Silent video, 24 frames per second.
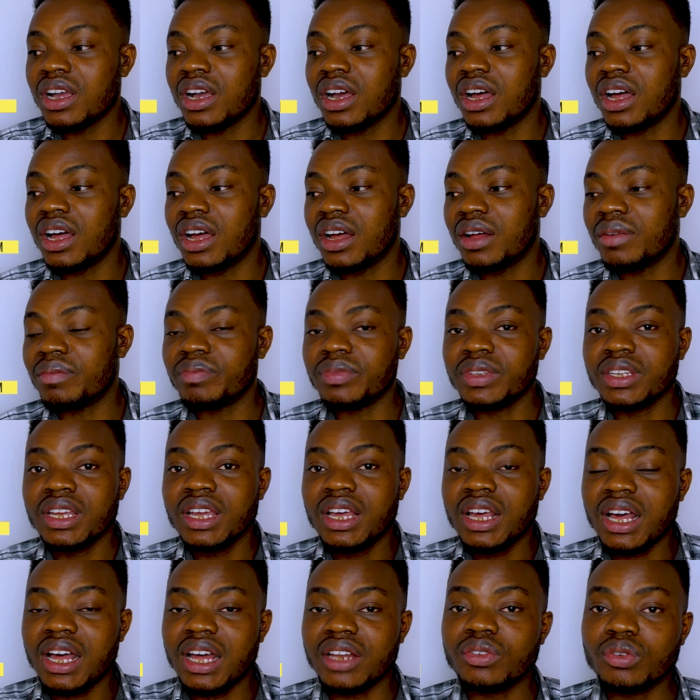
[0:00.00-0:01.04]

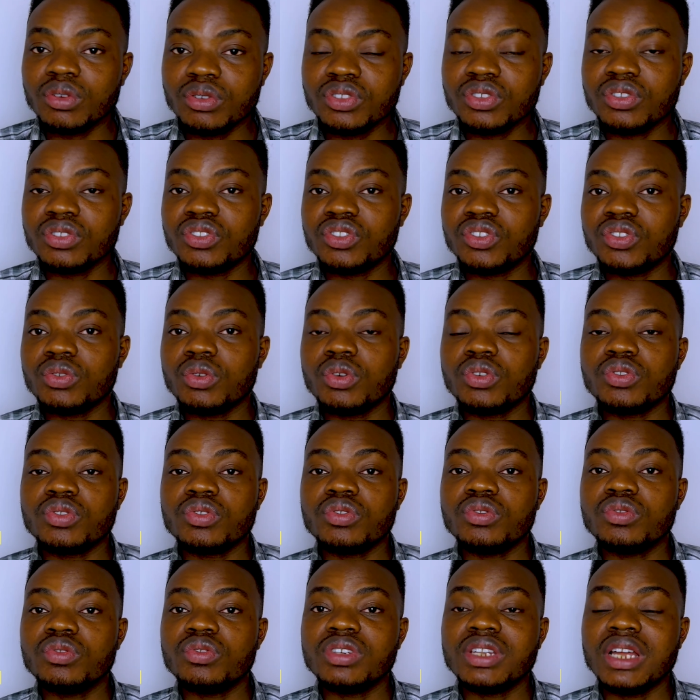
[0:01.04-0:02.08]
and also you should
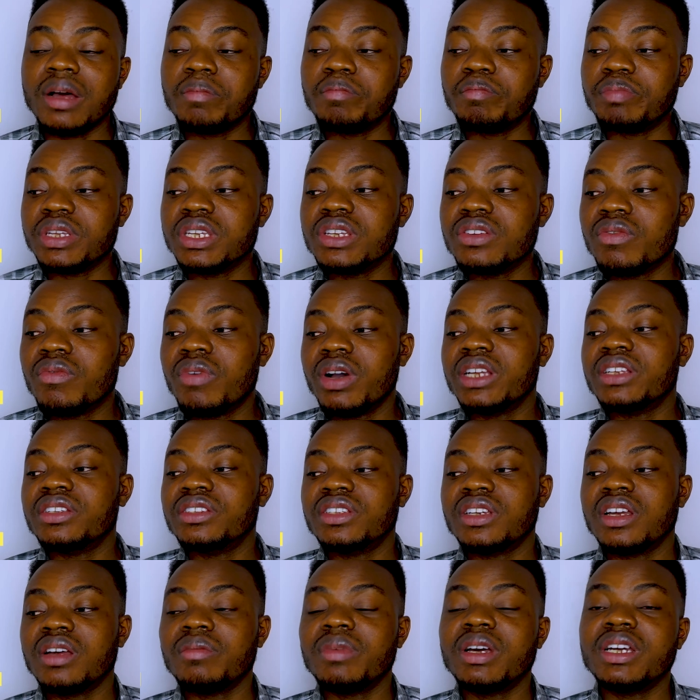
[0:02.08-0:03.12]
also know that B1
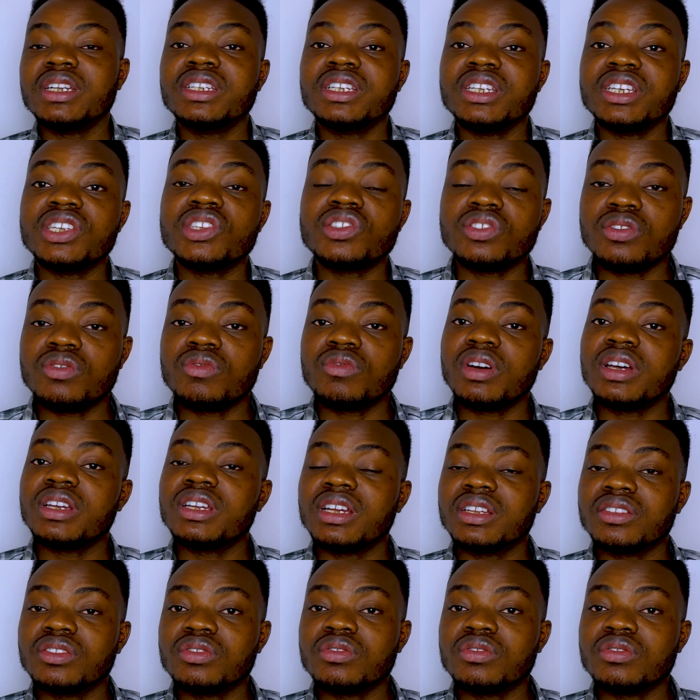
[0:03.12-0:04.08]
German is required.